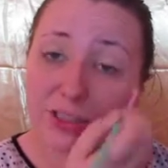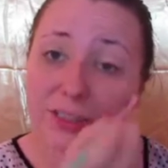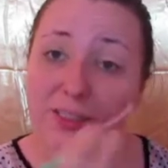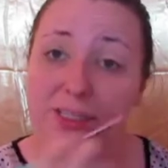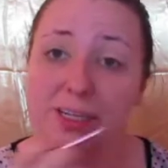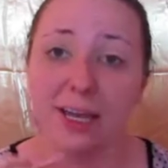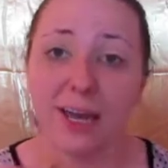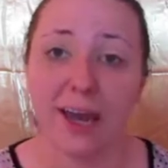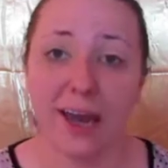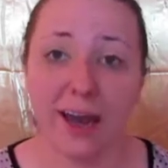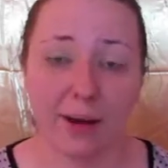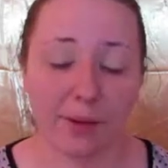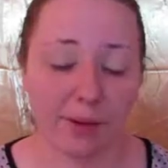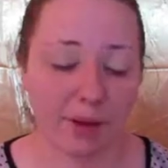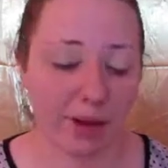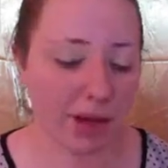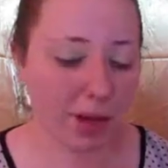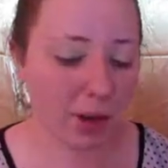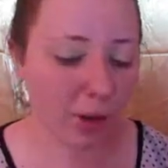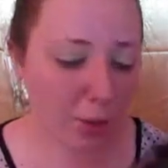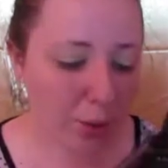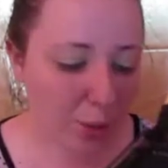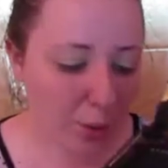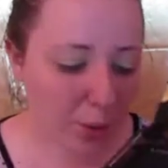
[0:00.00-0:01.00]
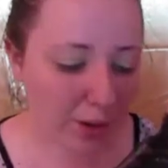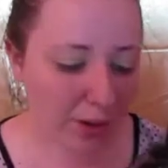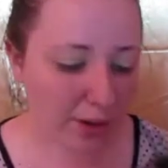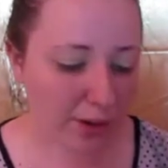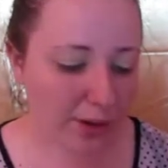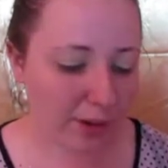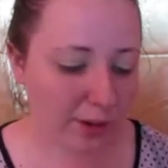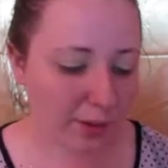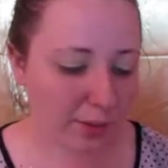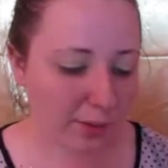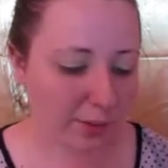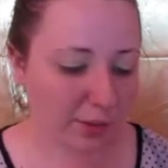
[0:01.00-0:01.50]
see how it
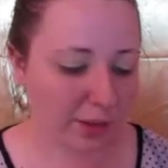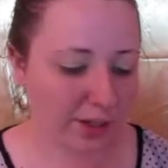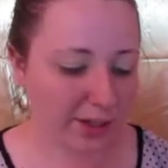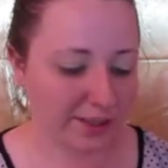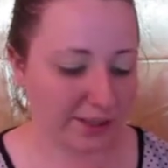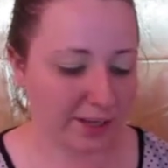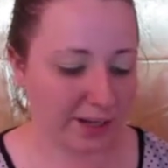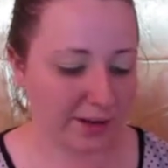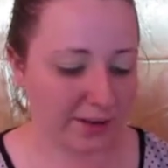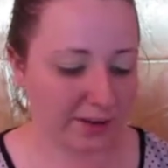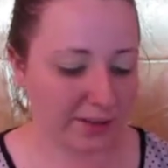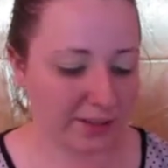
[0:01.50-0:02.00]
plays out.